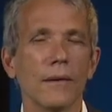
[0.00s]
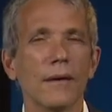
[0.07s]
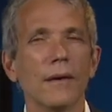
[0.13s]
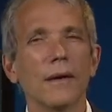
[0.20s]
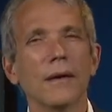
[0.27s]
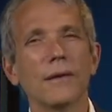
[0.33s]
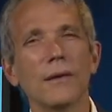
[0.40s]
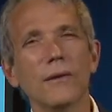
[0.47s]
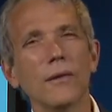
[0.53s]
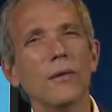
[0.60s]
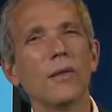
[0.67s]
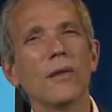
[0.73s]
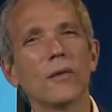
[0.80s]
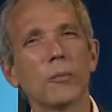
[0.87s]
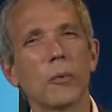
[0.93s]
To do
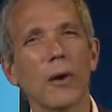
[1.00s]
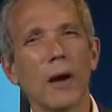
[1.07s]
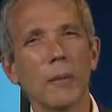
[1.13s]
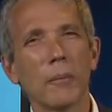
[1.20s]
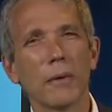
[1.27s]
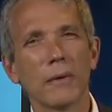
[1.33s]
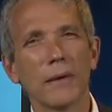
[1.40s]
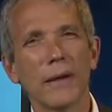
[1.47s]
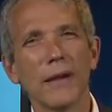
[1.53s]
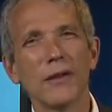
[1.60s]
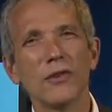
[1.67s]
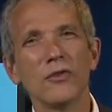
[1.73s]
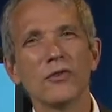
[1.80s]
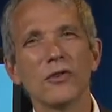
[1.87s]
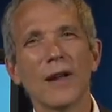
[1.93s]
this properly, you
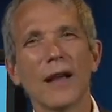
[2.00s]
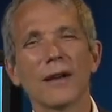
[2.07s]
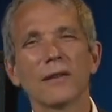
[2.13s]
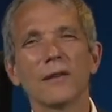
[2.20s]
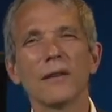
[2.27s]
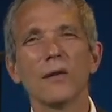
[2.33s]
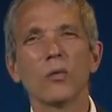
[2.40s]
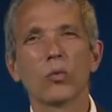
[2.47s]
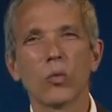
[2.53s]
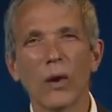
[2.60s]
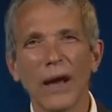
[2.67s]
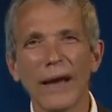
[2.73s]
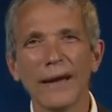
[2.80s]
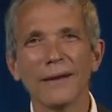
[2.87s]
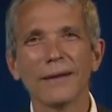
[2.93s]
should actually
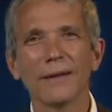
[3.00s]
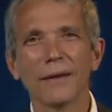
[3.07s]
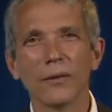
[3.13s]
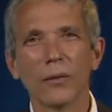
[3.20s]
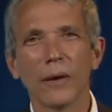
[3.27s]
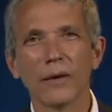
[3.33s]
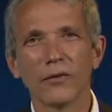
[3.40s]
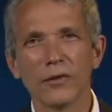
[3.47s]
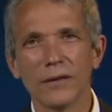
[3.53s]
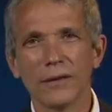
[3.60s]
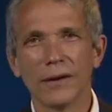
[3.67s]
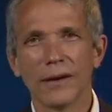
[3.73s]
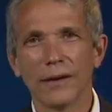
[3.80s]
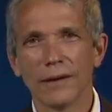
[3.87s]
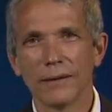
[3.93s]
write the question
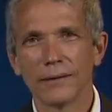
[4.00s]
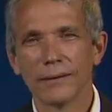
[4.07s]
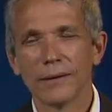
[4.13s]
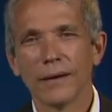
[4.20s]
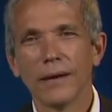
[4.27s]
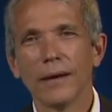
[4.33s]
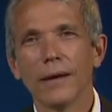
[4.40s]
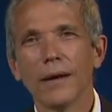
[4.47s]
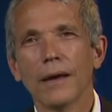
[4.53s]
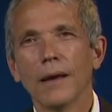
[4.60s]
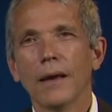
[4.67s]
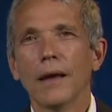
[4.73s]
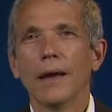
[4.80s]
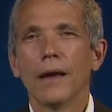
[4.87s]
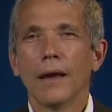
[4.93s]
down.
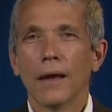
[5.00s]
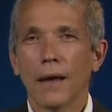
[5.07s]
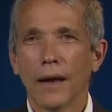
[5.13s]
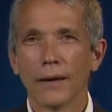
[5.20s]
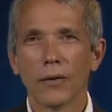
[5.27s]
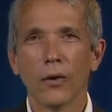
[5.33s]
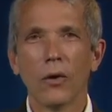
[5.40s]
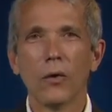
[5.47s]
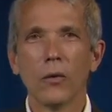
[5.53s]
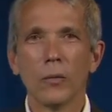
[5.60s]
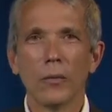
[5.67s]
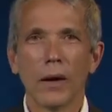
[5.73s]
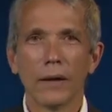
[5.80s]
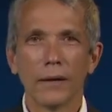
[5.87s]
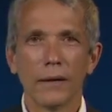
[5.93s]
At home,
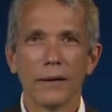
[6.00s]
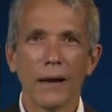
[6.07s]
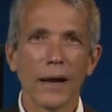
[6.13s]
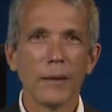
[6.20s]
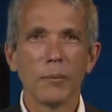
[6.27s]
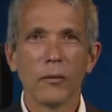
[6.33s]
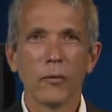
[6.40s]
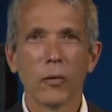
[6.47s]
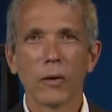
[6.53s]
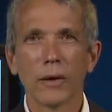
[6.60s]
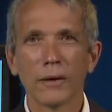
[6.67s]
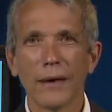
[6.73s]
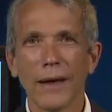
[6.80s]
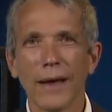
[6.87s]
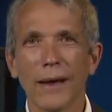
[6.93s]
on the night before
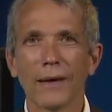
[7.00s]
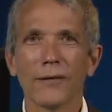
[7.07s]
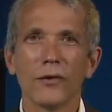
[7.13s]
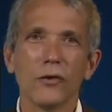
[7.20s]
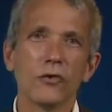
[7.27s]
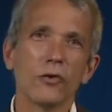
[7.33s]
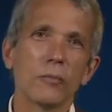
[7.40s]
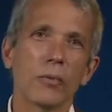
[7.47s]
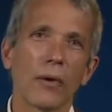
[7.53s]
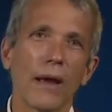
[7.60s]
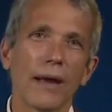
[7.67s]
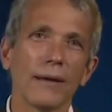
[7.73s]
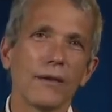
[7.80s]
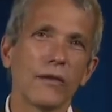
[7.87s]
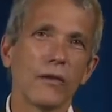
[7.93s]
class, you should
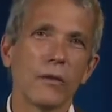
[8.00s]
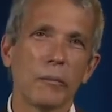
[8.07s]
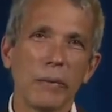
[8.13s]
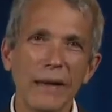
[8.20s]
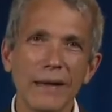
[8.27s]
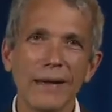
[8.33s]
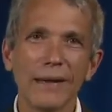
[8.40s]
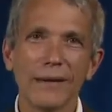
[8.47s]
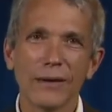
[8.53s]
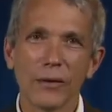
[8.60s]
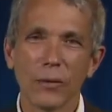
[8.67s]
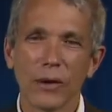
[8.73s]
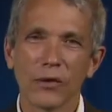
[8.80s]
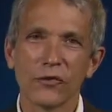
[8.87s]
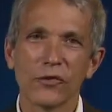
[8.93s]
practice speaking the
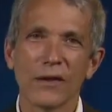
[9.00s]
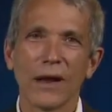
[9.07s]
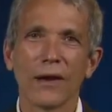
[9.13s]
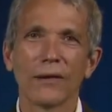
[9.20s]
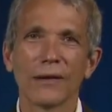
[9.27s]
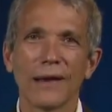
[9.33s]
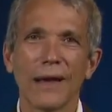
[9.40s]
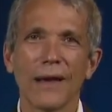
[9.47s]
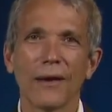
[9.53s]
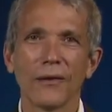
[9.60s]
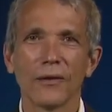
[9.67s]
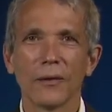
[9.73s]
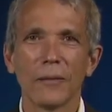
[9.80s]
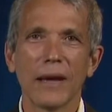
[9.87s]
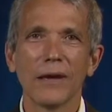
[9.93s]
question out loud
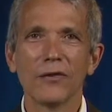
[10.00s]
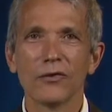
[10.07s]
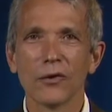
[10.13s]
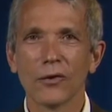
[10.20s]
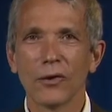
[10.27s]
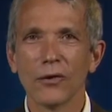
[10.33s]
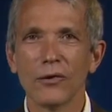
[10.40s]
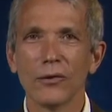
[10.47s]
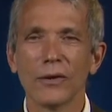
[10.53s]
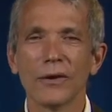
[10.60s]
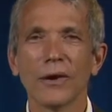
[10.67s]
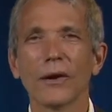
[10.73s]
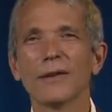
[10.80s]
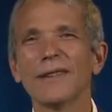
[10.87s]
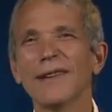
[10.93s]
to make sure you can
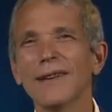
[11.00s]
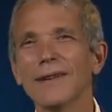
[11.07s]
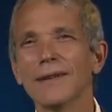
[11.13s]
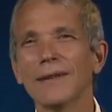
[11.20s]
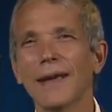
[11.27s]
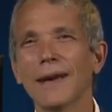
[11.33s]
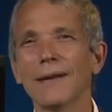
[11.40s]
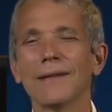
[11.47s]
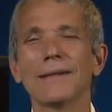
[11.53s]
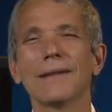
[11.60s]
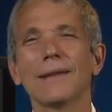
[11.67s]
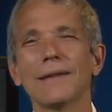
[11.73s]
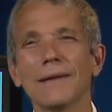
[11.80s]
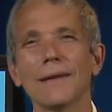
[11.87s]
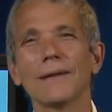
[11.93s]
articulate as
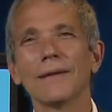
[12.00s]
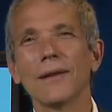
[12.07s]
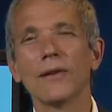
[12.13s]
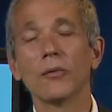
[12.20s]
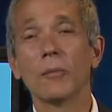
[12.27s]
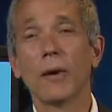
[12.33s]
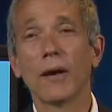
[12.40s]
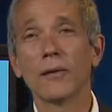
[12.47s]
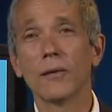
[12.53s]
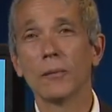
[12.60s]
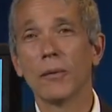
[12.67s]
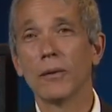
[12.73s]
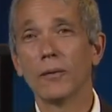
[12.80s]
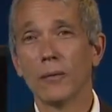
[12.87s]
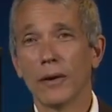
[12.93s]
clearly as
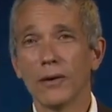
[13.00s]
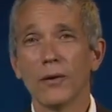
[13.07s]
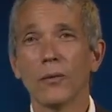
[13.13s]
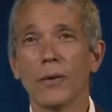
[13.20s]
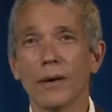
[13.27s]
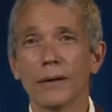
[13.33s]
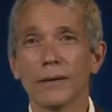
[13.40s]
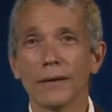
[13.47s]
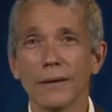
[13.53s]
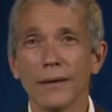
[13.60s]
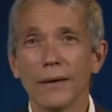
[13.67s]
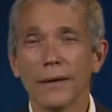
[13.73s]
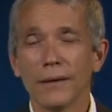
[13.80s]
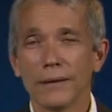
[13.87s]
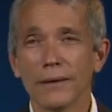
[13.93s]
possible what you want
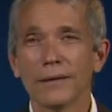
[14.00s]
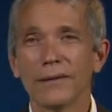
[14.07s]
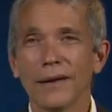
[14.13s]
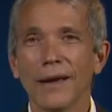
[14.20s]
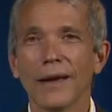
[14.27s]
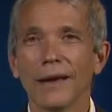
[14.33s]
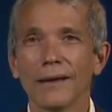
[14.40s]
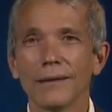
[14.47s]
to, say.